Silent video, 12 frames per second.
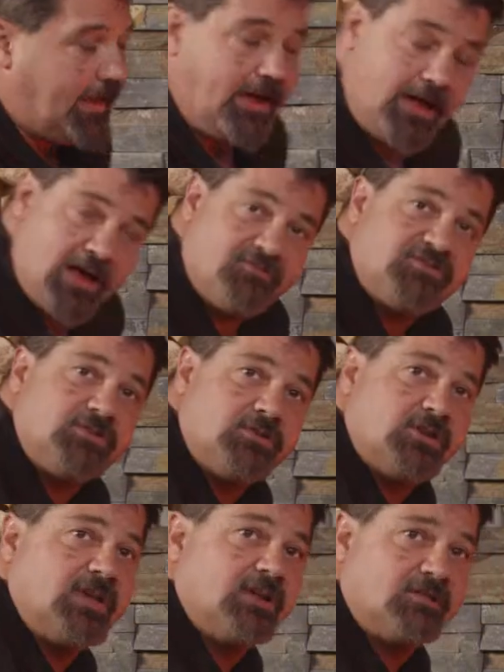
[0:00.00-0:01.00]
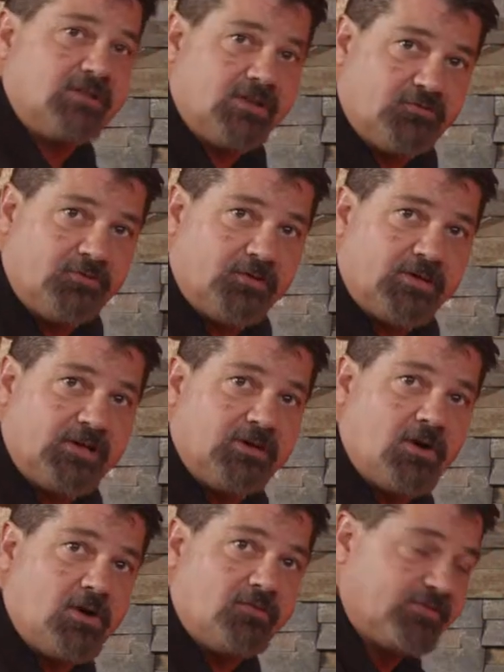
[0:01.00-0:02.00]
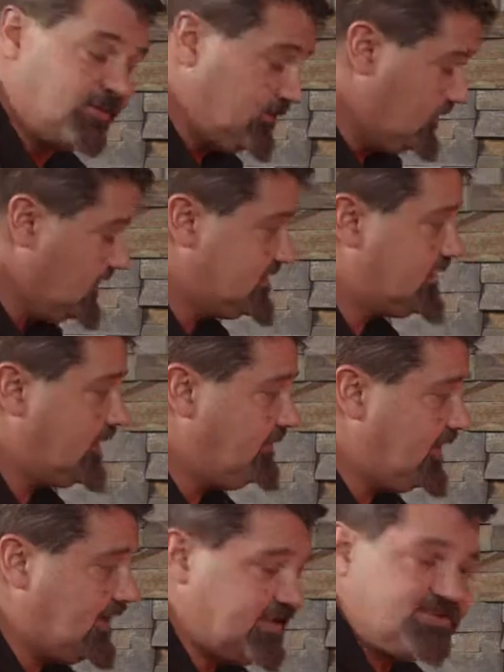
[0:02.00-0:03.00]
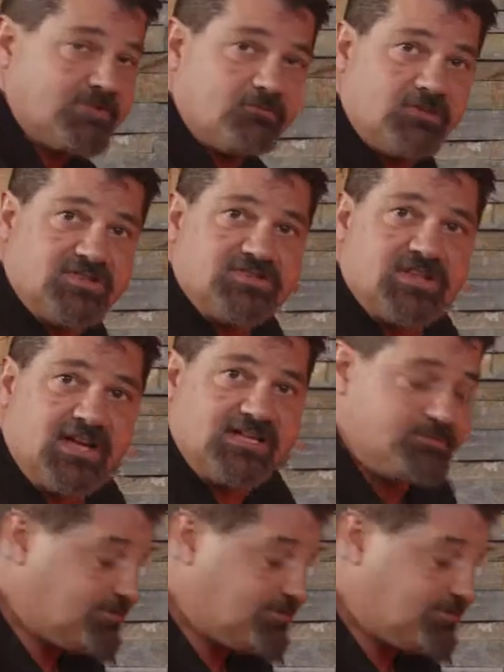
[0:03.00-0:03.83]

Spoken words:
After your kindling is fully engulfed, it's time to add some wrist-sized